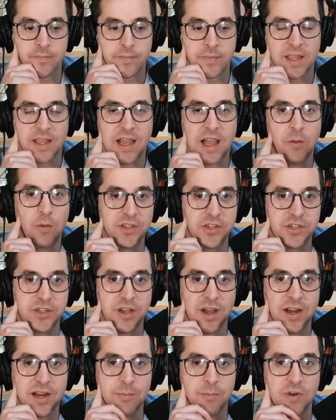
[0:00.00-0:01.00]
I watched
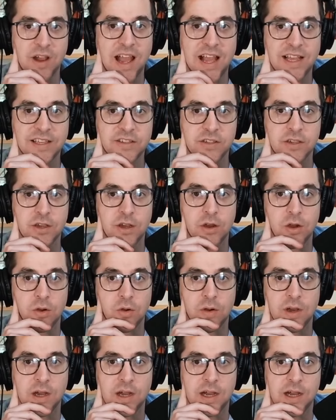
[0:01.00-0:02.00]
Donnie Brasco
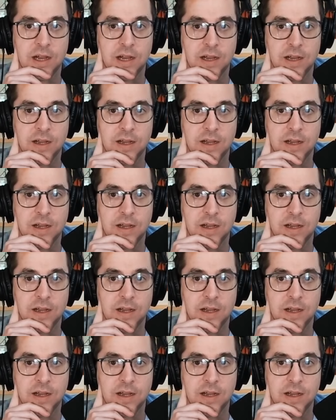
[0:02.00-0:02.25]
uh,